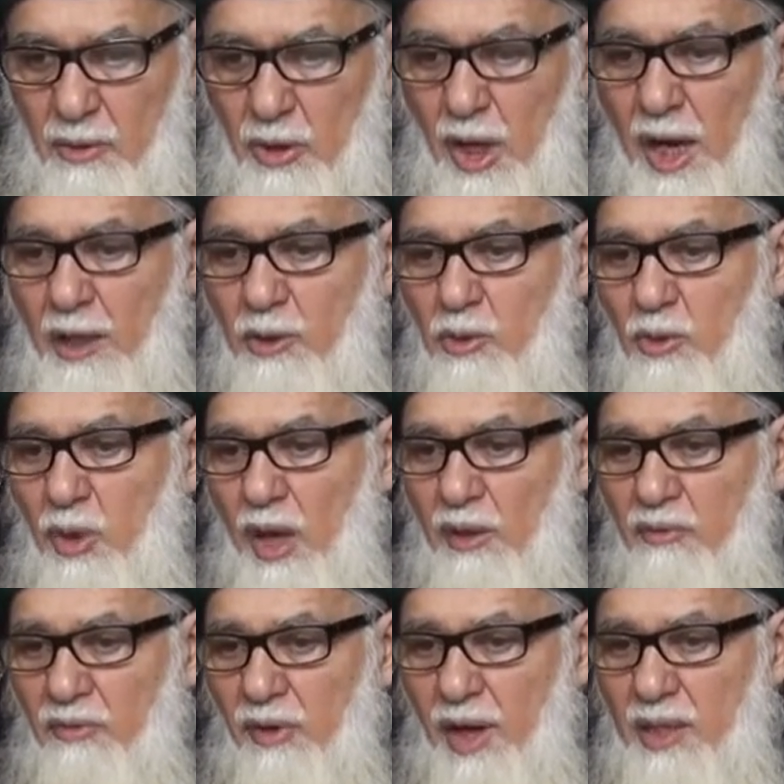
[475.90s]
Try to
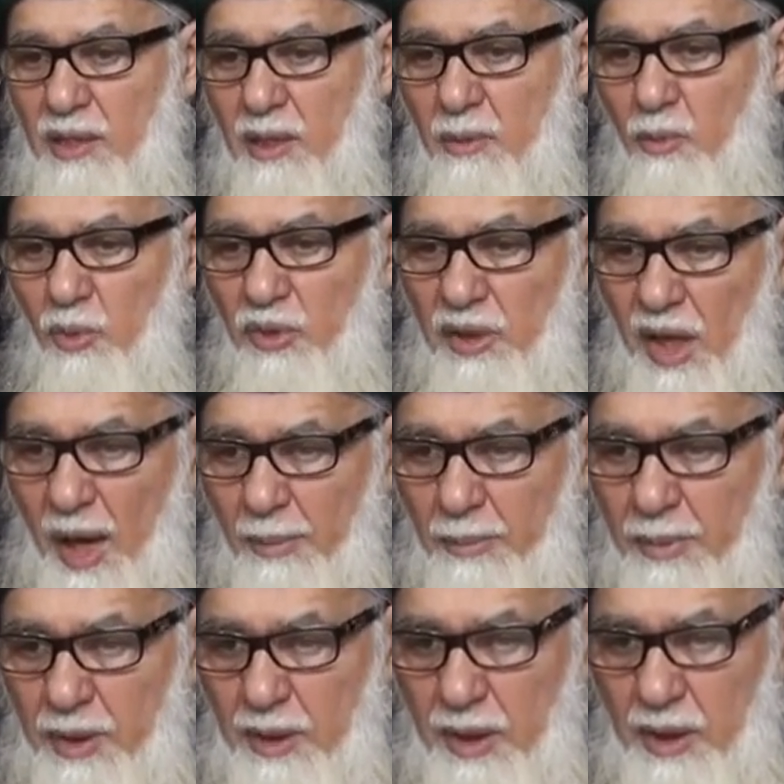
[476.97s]
advise him with
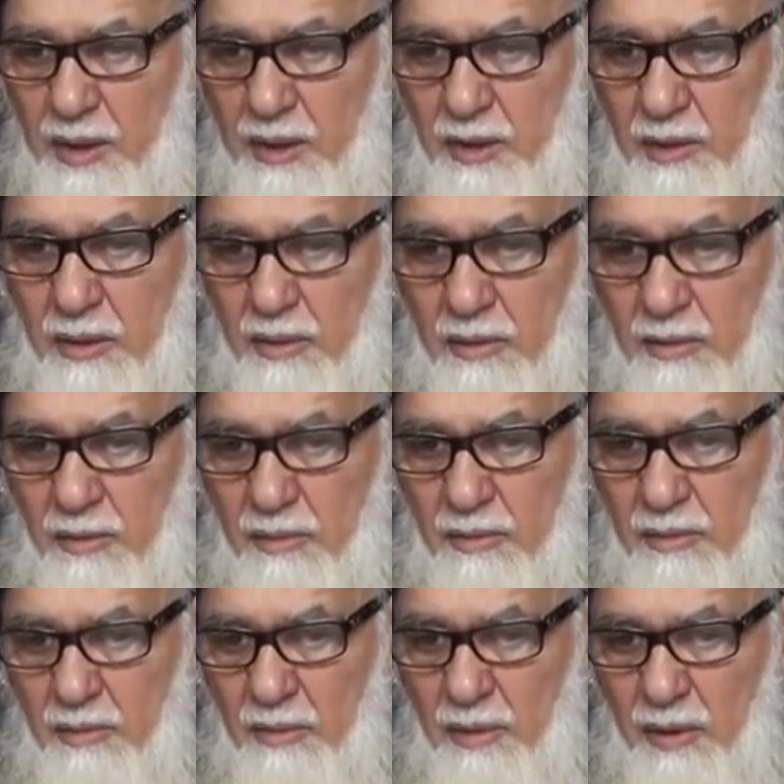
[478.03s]
humbleness,
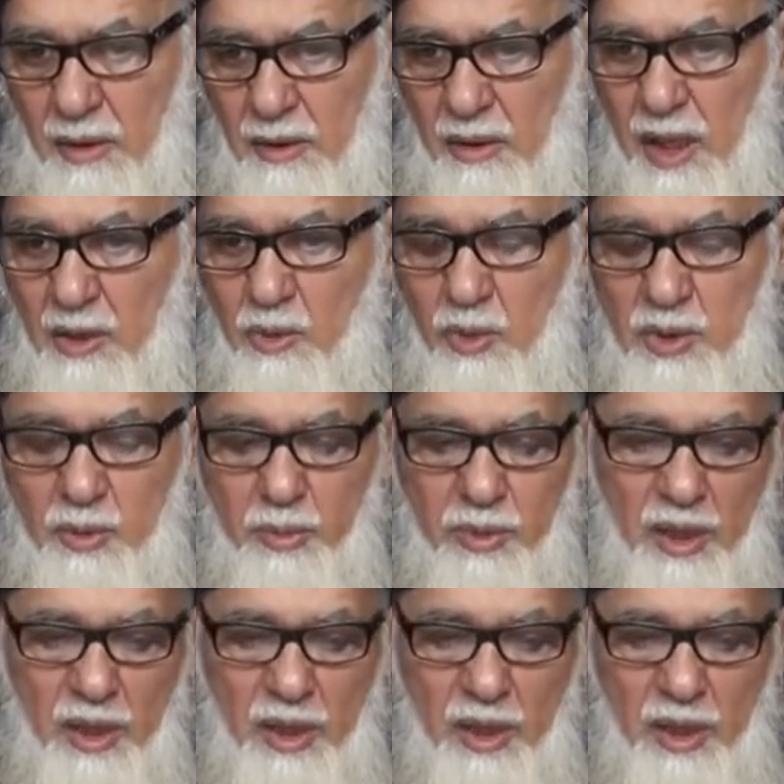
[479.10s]
not with